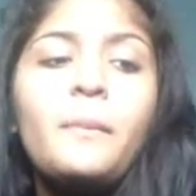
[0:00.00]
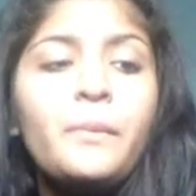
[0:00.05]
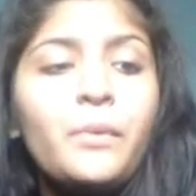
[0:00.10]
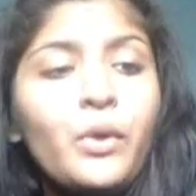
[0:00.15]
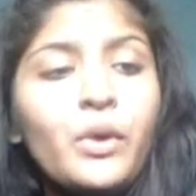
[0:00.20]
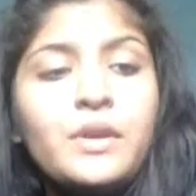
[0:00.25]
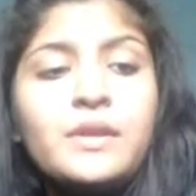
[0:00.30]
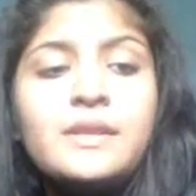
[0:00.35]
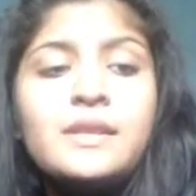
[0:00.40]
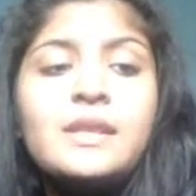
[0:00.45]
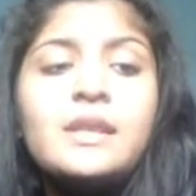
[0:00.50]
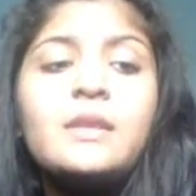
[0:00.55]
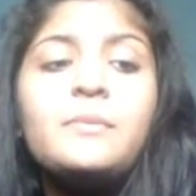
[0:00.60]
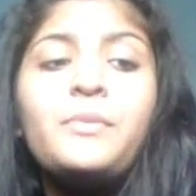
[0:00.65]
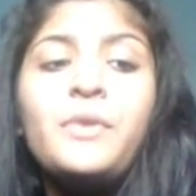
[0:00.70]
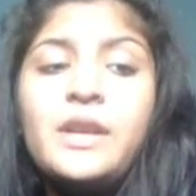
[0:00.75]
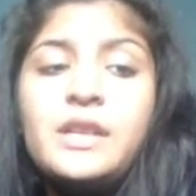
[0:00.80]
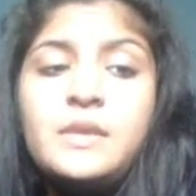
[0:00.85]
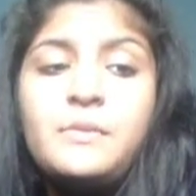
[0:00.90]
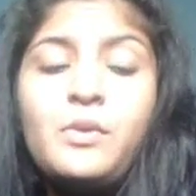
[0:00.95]
bronzing,
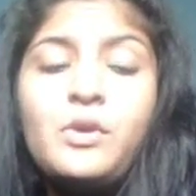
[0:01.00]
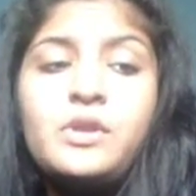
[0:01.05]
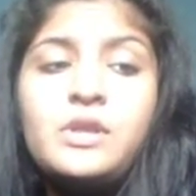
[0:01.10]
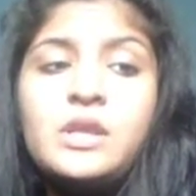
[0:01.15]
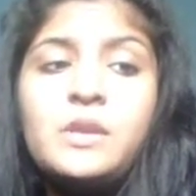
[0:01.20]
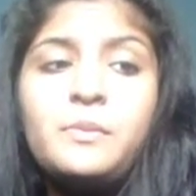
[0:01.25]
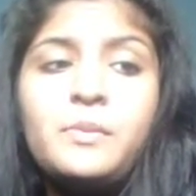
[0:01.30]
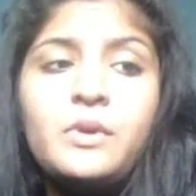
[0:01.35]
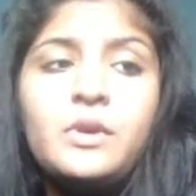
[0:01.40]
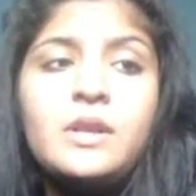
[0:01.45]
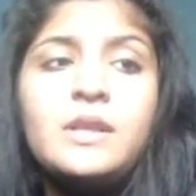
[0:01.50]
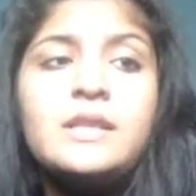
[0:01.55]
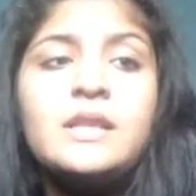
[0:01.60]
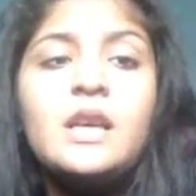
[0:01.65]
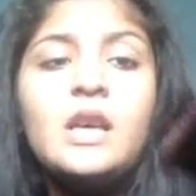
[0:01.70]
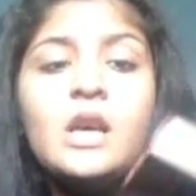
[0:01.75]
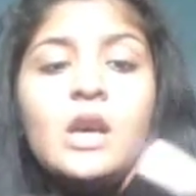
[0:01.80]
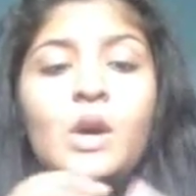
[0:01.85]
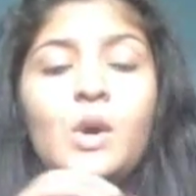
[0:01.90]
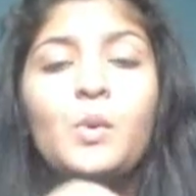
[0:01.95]
pressed bronzing pearls
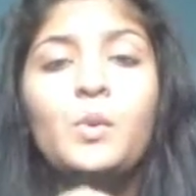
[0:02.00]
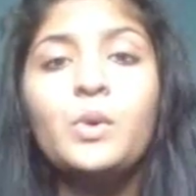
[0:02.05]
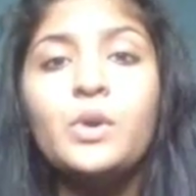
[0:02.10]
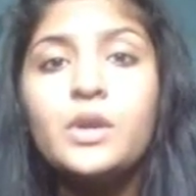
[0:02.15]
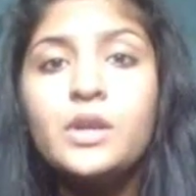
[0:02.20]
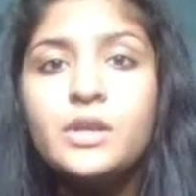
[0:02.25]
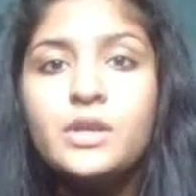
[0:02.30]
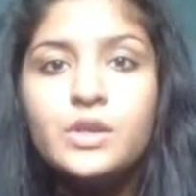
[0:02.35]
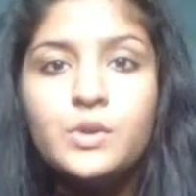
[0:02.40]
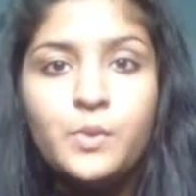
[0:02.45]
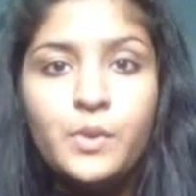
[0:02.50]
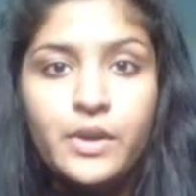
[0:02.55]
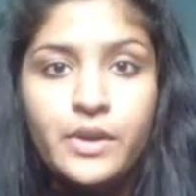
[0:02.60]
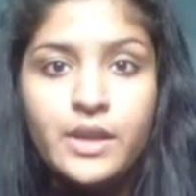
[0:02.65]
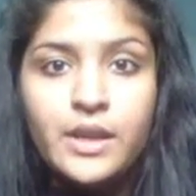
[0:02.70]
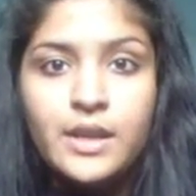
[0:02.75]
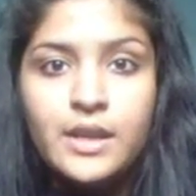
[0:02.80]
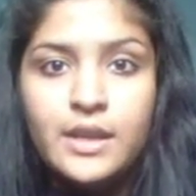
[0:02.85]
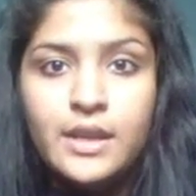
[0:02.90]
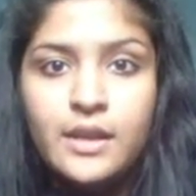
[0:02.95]
weren't
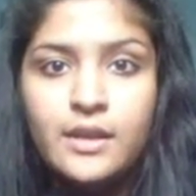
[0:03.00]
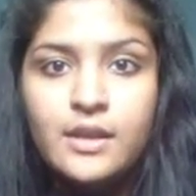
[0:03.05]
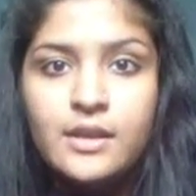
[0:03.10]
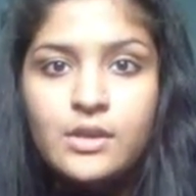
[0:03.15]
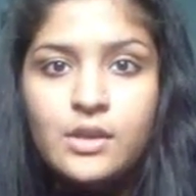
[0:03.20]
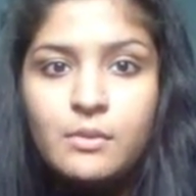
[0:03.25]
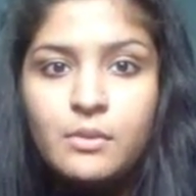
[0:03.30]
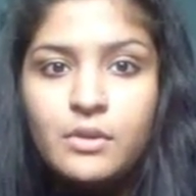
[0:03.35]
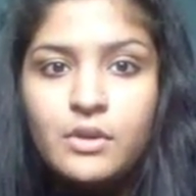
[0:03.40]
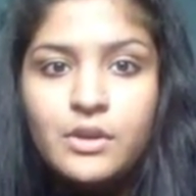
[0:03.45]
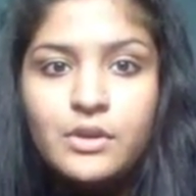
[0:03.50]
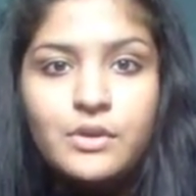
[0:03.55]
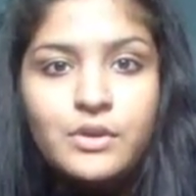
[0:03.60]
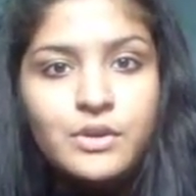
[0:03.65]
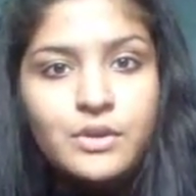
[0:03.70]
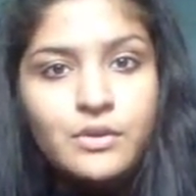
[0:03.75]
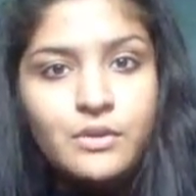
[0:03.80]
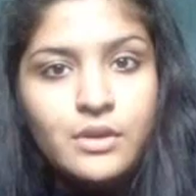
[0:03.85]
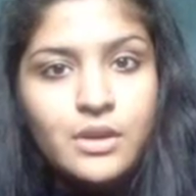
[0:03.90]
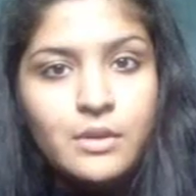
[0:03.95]
very clear, so I'm going to
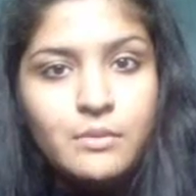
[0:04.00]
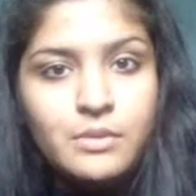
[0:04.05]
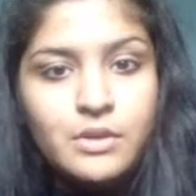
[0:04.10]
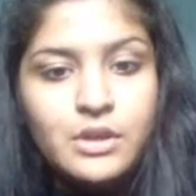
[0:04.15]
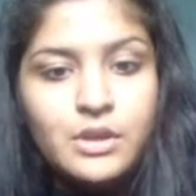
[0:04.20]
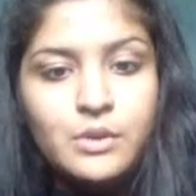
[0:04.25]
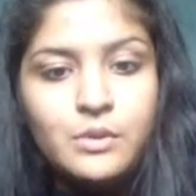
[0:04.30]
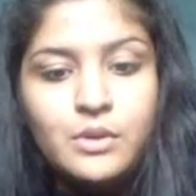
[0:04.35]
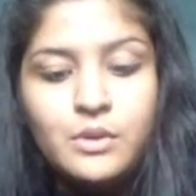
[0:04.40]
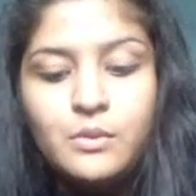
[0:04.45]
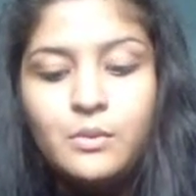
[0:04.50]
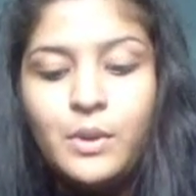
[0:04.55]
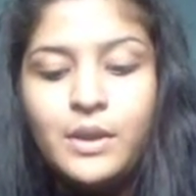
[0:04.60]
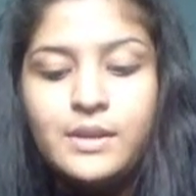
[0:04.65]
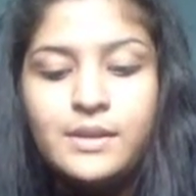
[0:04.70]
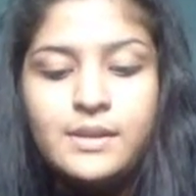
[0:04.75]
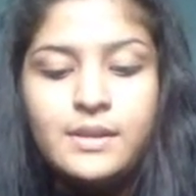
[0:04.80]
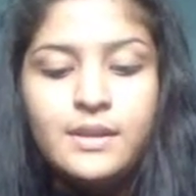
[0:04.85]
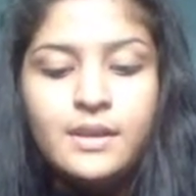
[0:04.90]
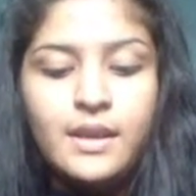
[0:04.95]
show them to you
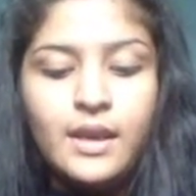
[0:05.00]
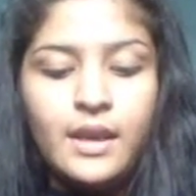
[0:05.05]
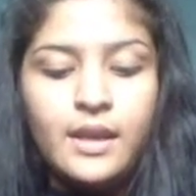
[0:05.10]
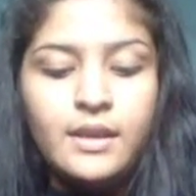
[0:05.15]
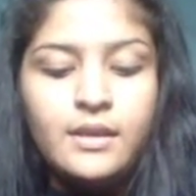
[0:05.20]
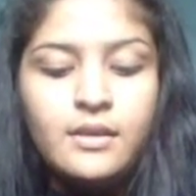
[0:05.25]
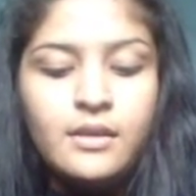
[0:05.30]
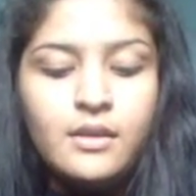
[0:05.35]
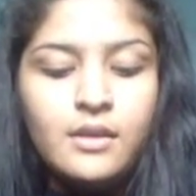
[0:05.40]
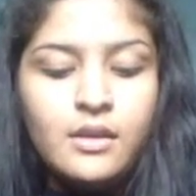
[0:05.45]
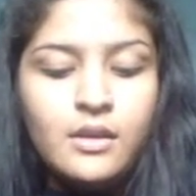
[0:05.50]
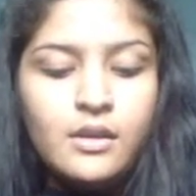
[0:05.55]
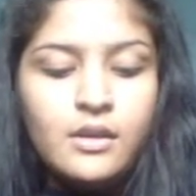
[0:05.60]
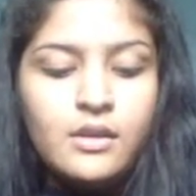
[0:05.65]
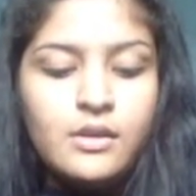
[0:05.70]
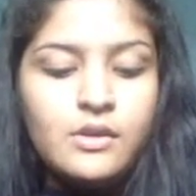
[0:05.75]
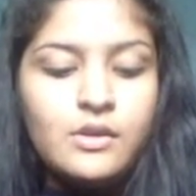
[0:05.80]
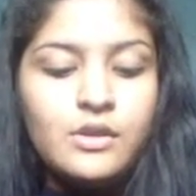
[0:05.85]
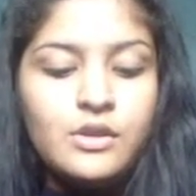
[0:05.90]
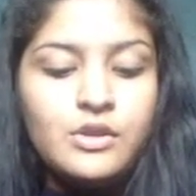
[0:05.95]
once again
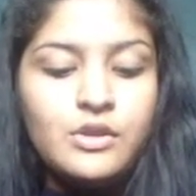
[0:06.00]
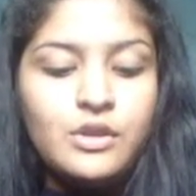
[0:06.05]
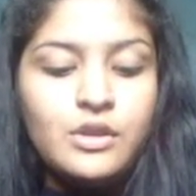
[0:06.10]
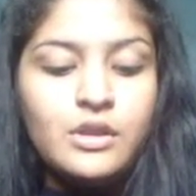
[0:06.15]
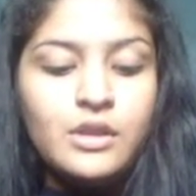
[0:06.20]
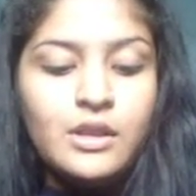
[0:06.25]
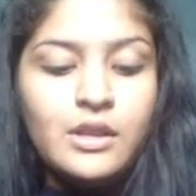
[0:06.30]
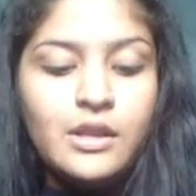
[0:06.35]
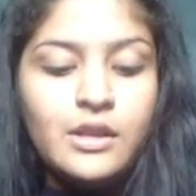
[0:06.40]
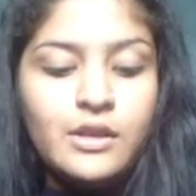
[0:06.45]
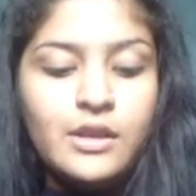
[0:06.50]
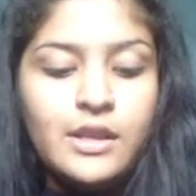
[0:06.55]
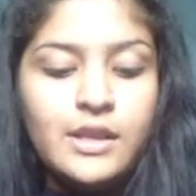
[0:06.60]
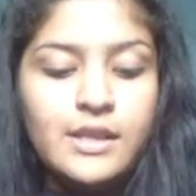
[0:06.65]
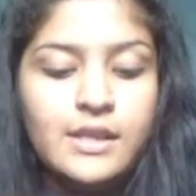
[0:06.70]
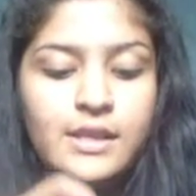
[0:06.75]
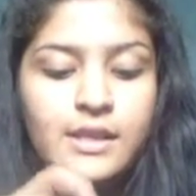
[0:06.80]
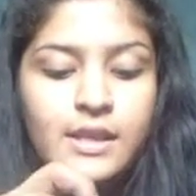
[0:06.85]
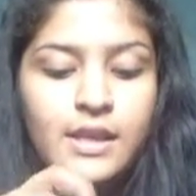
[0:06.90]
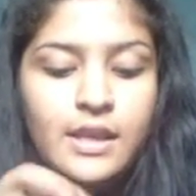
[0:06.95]
so that you can
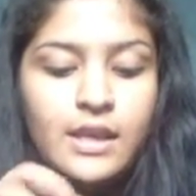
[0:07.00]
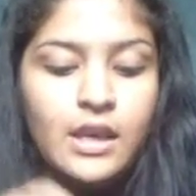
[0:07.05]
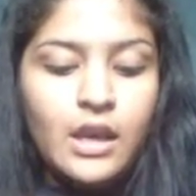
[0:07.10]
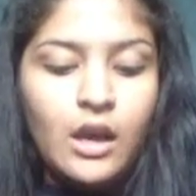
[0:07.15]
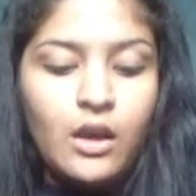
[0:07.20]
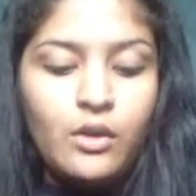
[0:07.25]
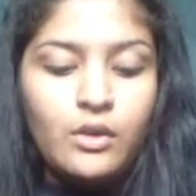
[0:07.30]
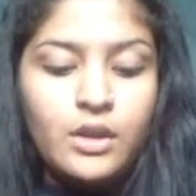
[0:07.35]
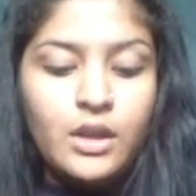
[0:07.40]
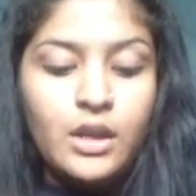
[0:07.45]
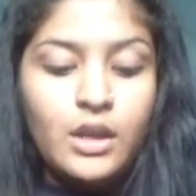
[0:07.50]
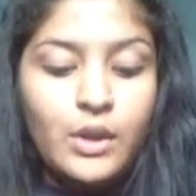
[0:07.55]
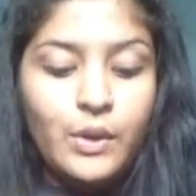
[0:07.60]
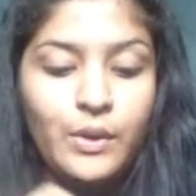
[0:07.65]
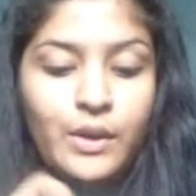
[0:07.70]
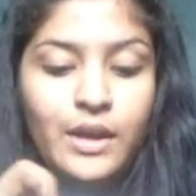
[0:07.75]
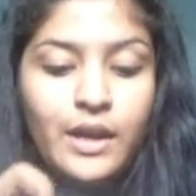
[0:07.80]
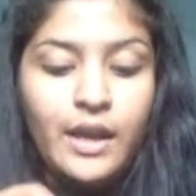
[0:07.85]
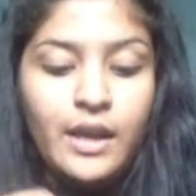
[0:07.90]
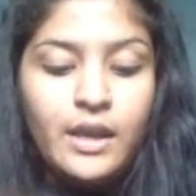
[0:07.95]
clearly see how they
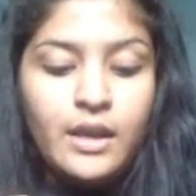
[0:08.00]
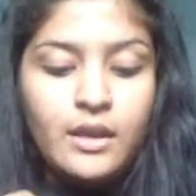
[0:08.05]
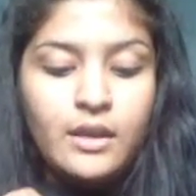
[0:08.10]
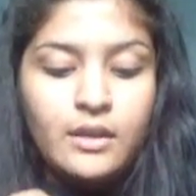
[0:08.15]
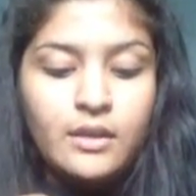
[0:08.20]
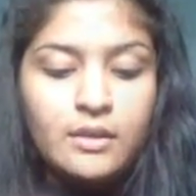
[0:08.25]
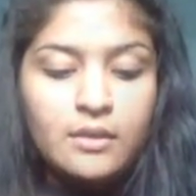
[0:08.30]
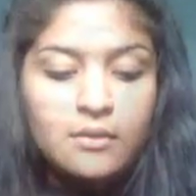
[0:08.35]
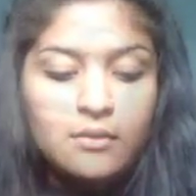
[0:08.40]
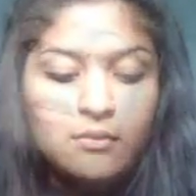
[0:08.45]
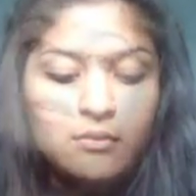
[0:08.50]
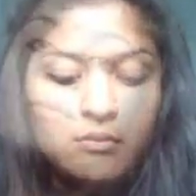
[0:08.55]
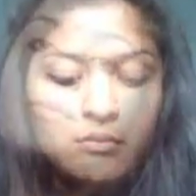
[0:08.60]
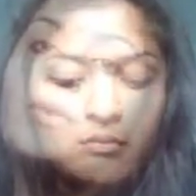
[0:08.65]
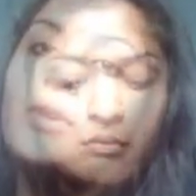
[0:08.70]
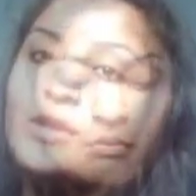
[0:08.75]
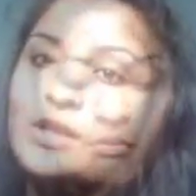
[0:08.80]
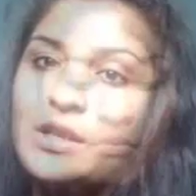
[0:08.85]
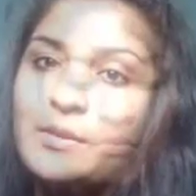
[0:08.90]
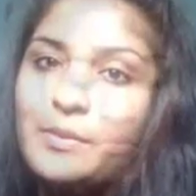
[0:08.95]
look like. The
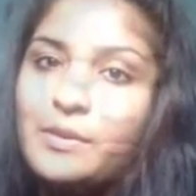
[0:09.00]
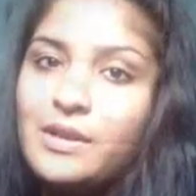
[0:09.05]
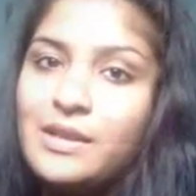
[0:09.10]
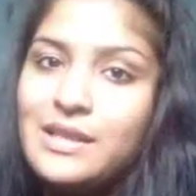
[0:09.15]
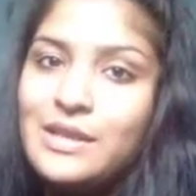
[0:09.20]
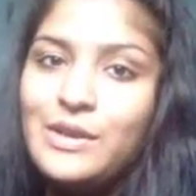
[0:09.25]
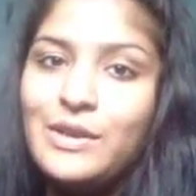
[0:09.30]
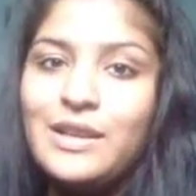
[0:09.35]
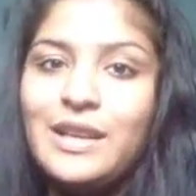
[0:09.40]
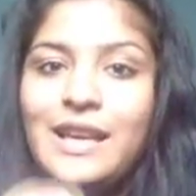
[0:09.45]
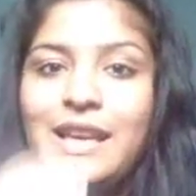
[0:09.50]
bronzing pearls look